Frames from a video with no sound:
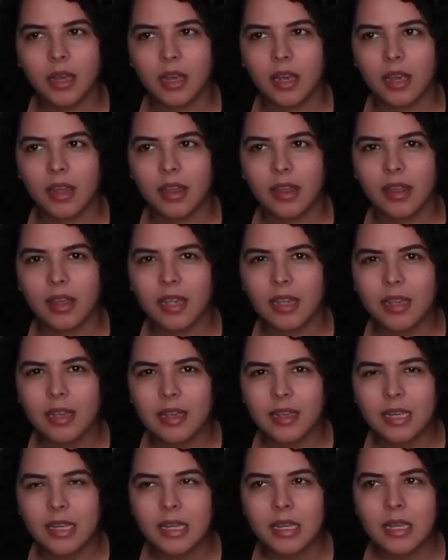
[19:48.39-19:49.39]
I think
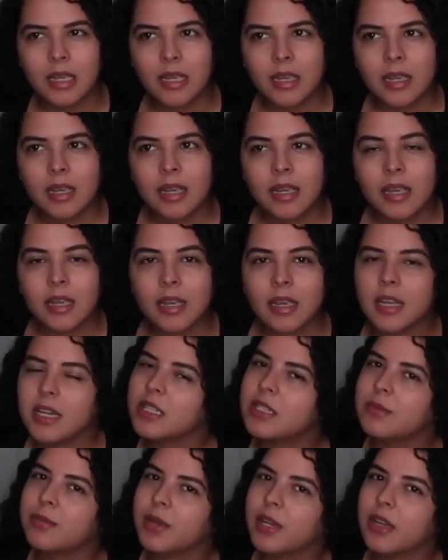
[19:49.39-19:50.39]

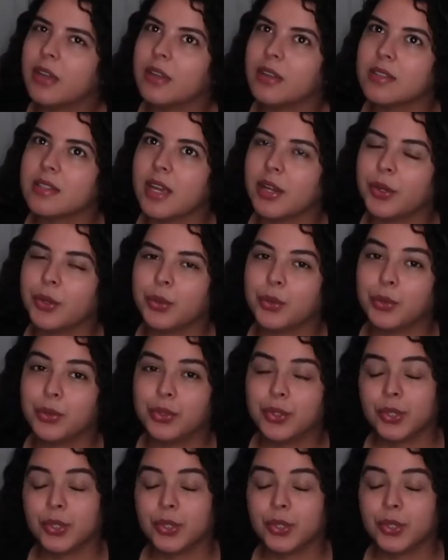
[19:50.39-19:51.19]
it's because I know